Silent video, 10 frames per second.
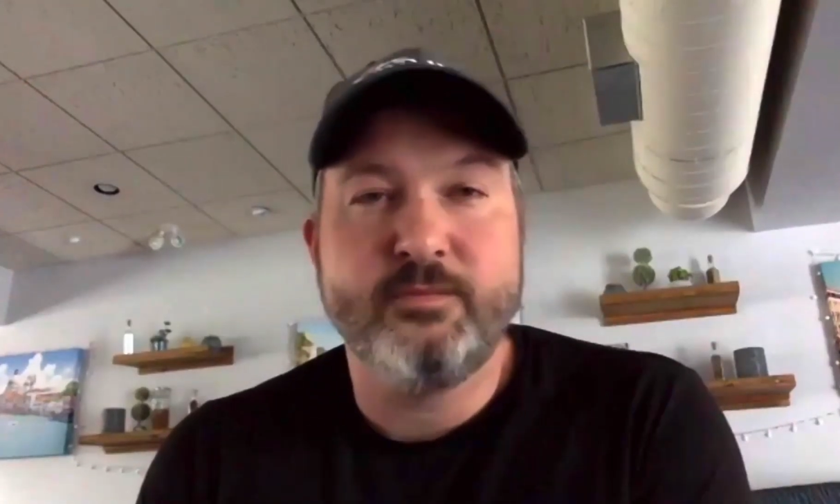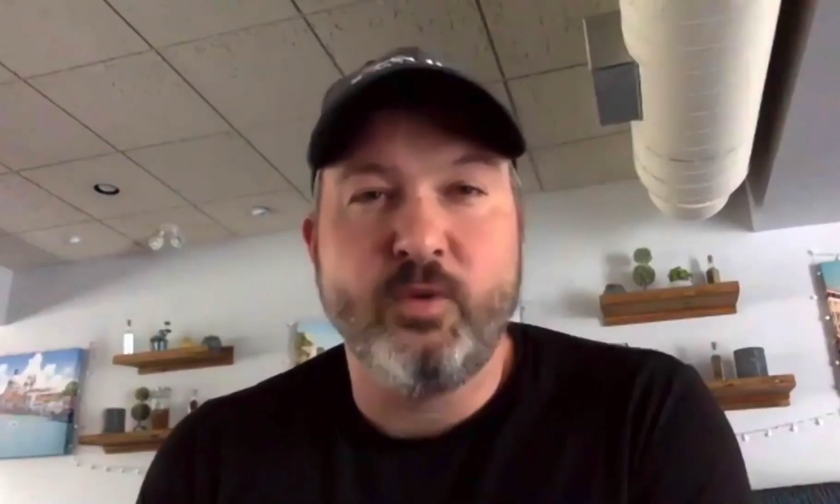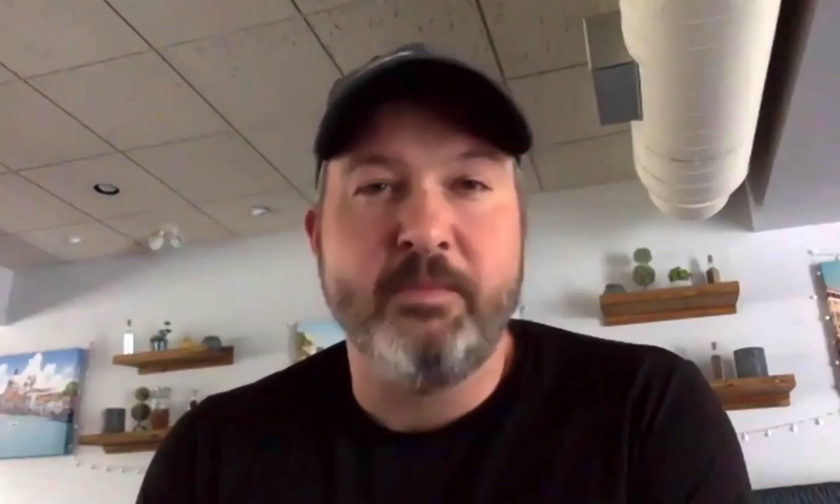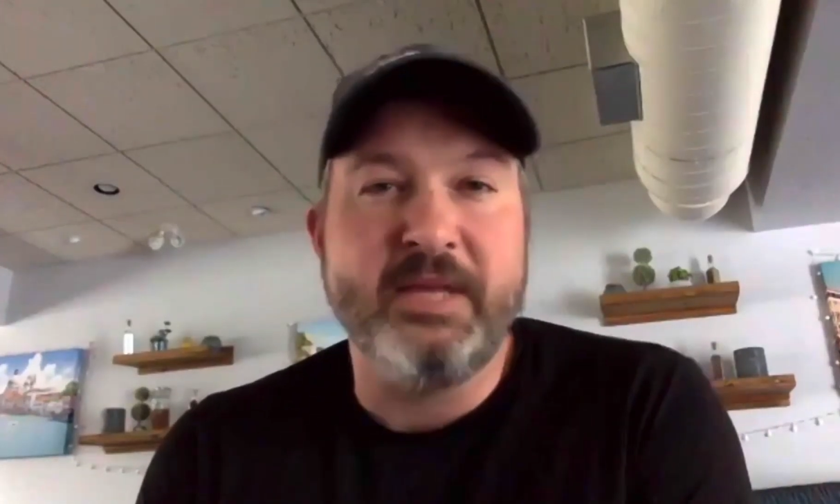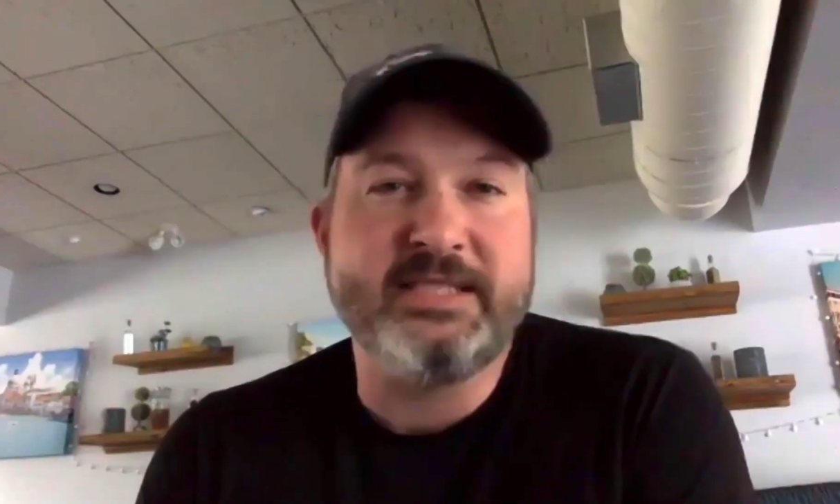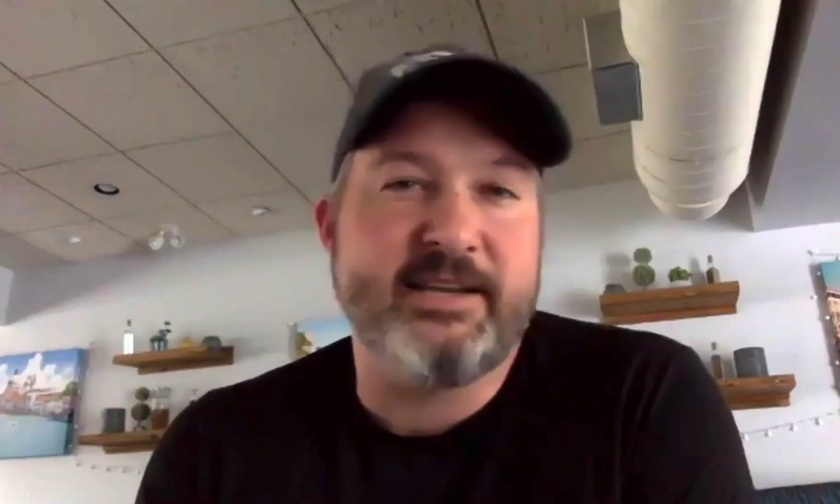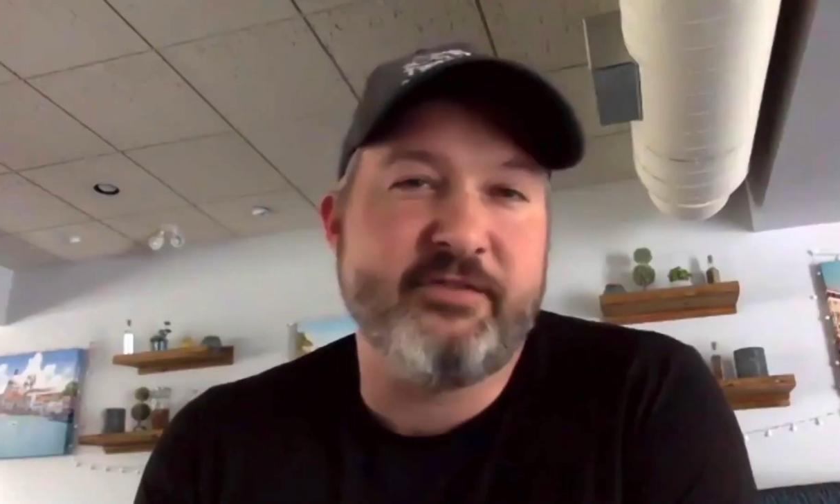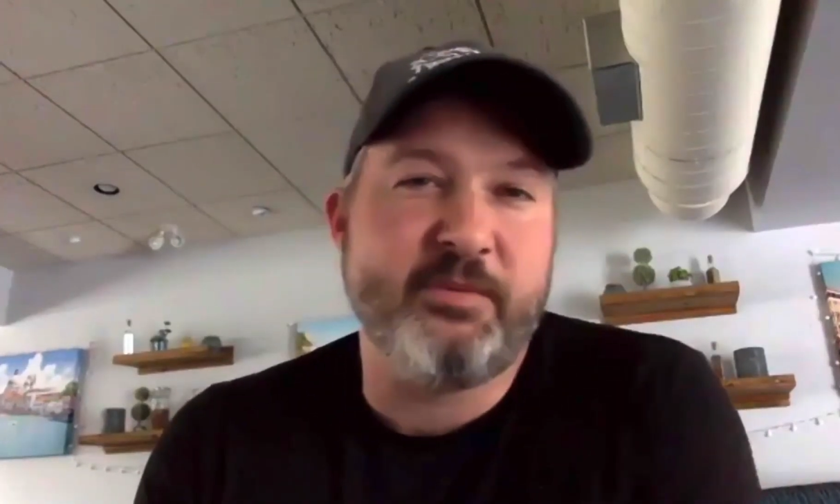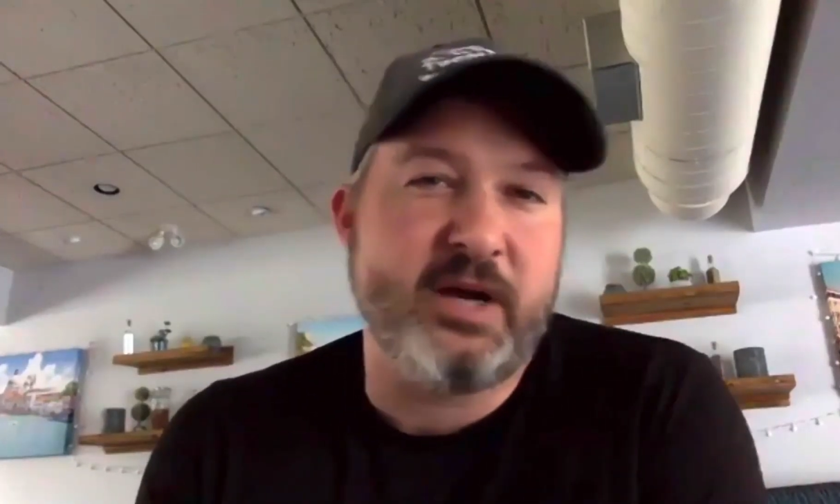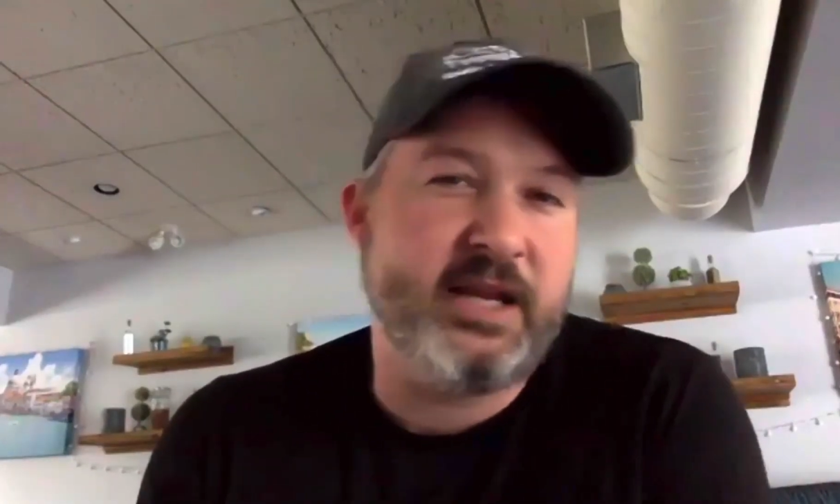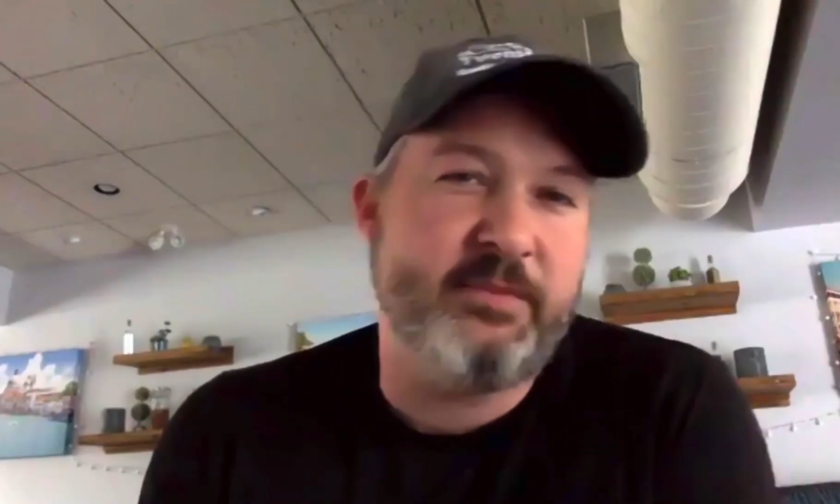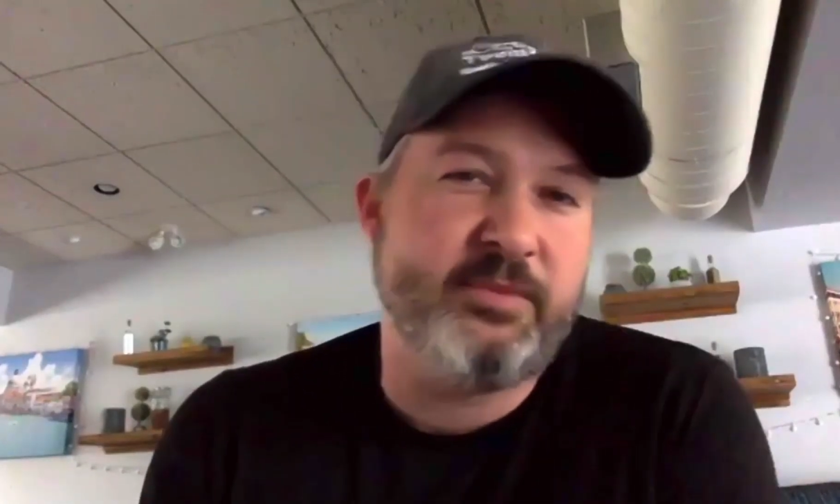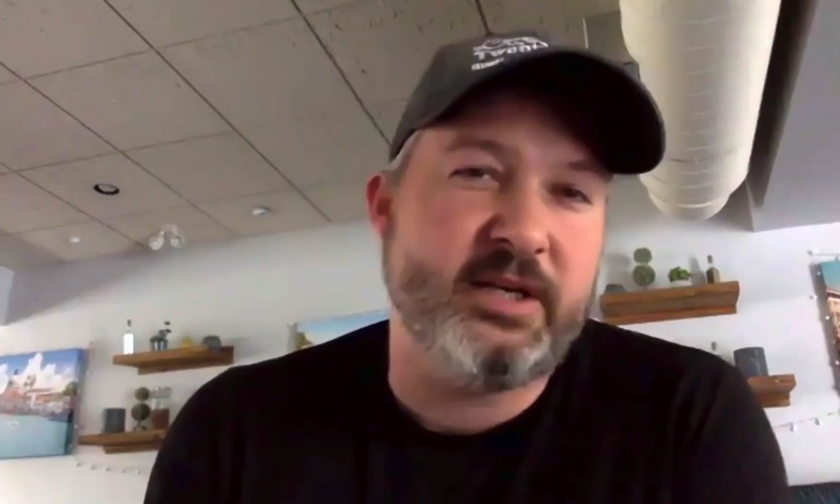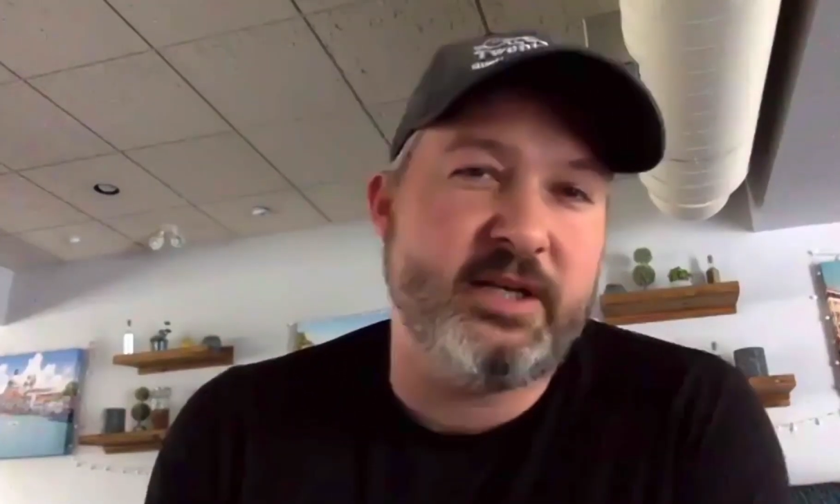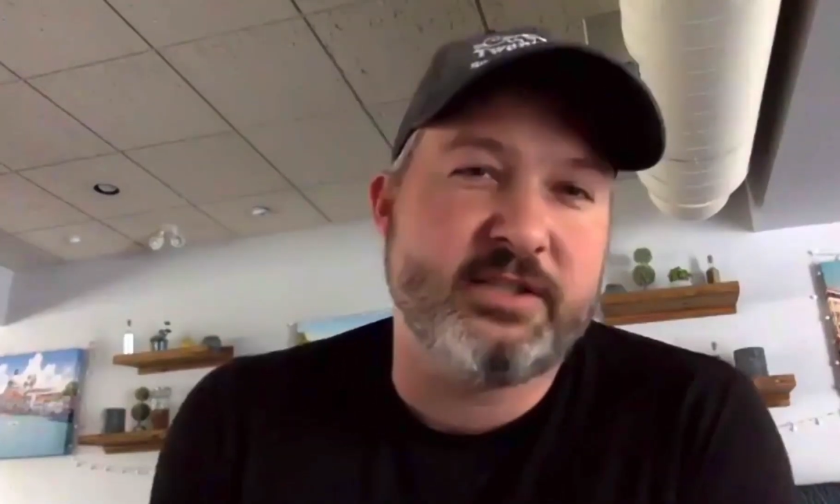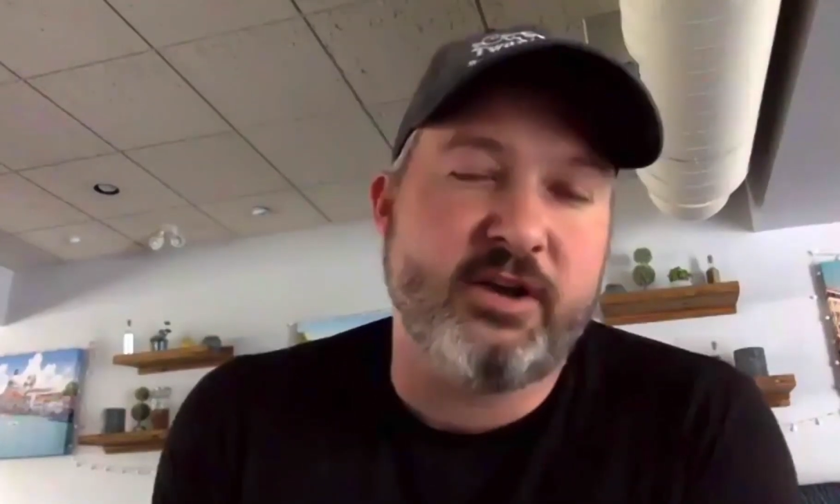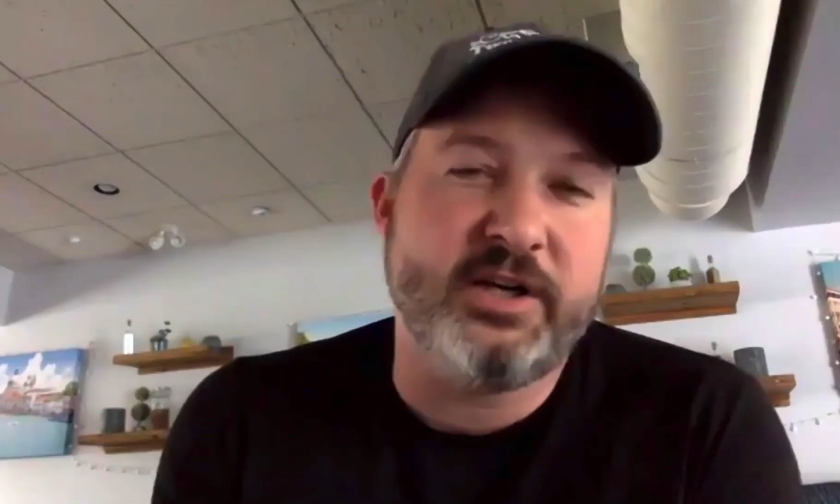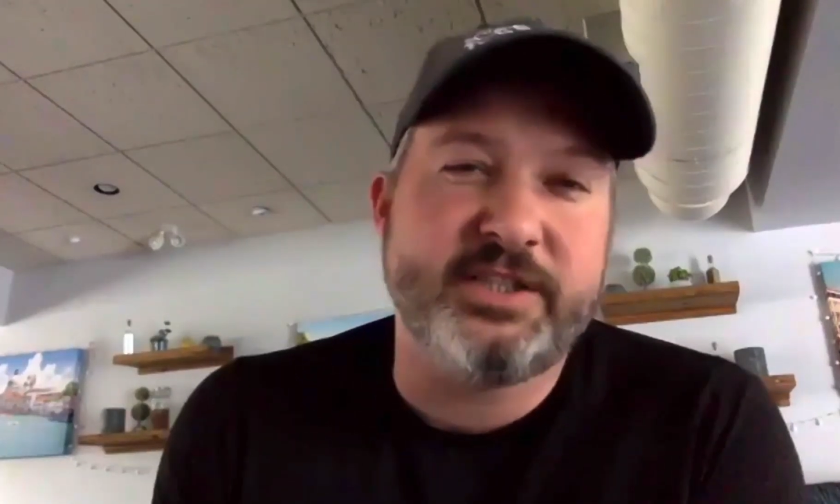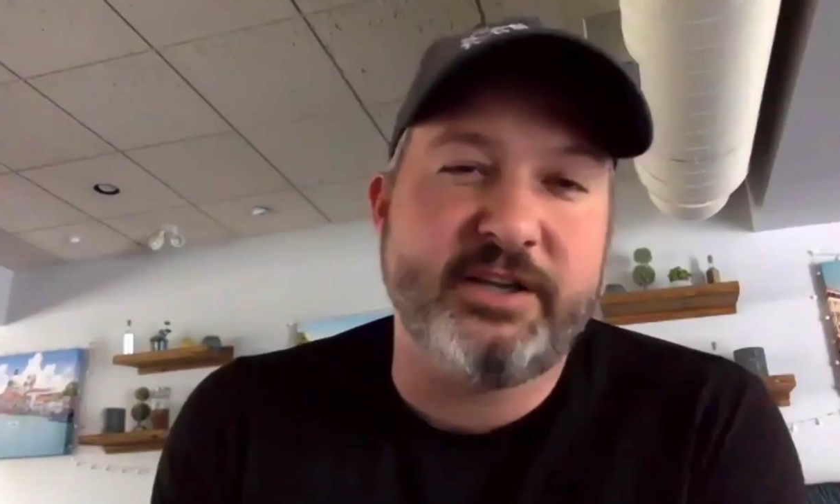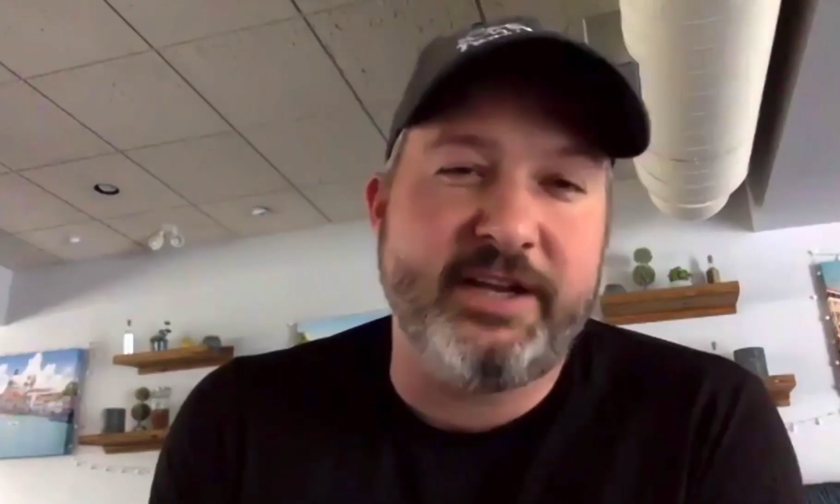We'll miss everybody, but as long
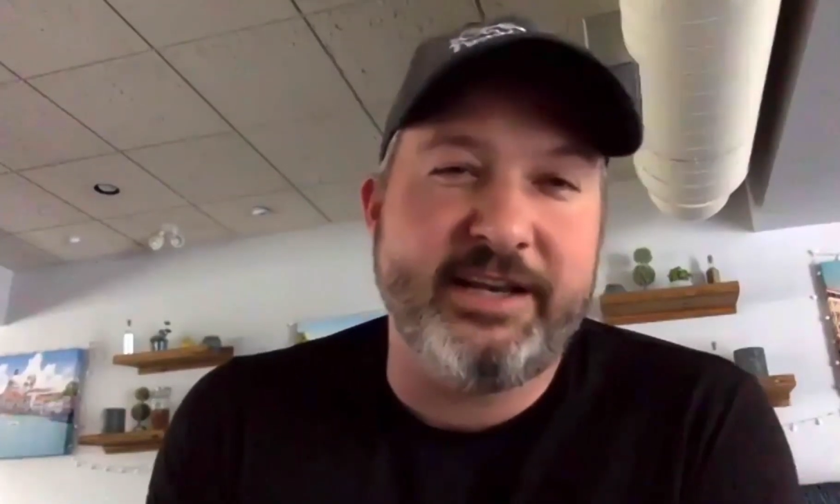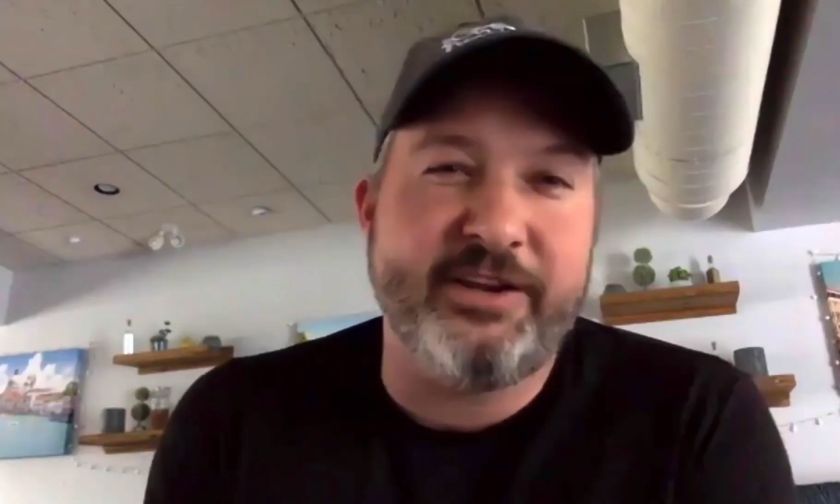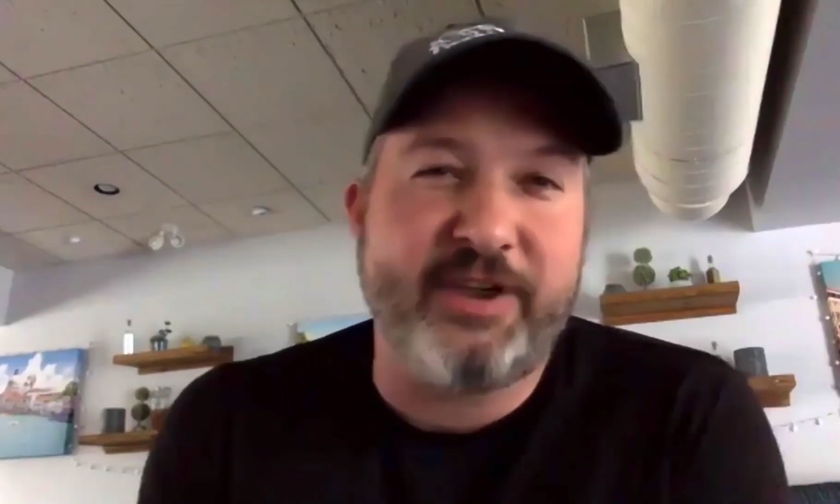as they're eating